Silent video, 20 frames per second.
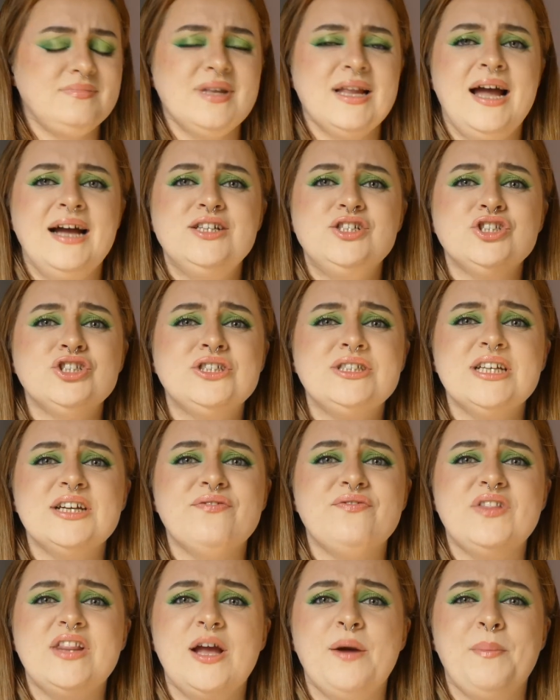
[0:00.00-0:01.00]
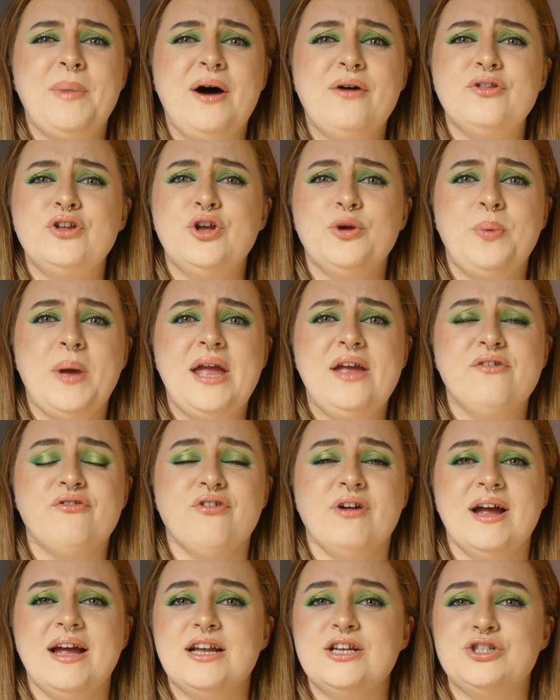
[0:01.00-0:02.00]
I just think for the amount that you pay for
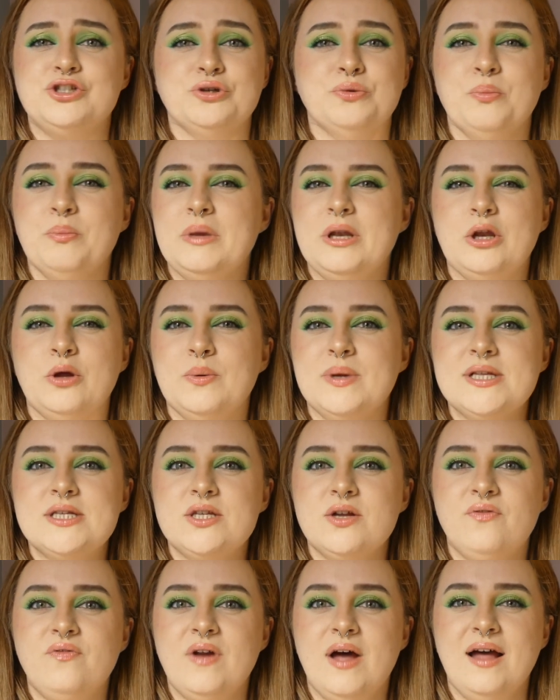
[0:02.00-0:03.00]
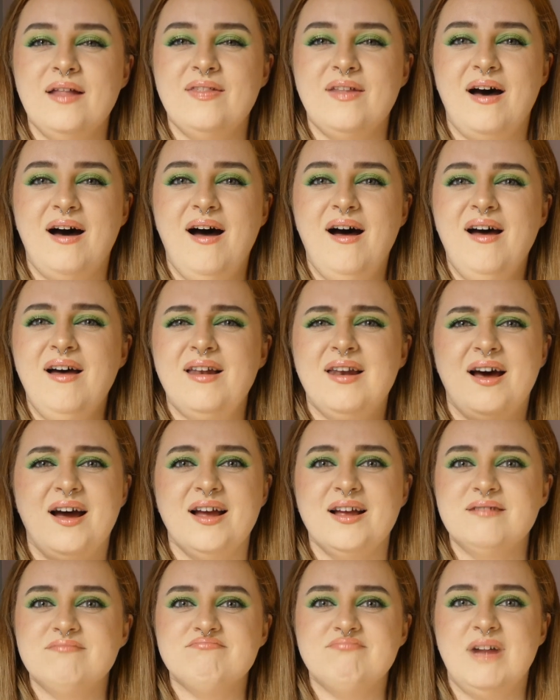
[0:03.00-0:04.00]
it, it shouldn't be doing stuff like that.
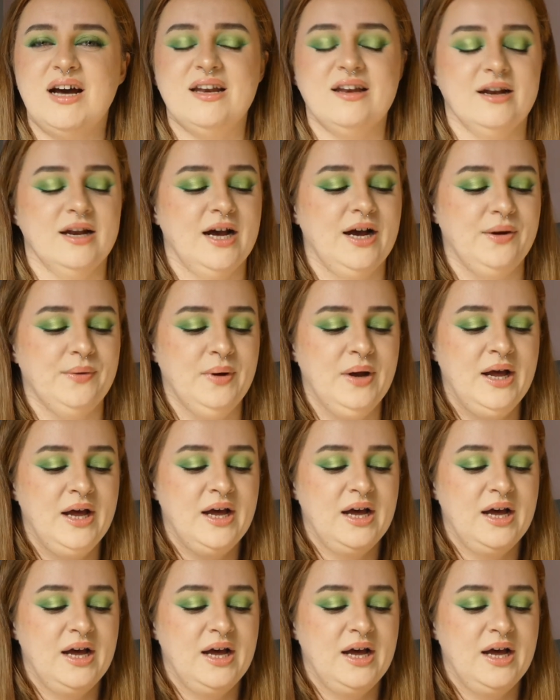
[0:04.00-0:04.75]
Like, I don't know.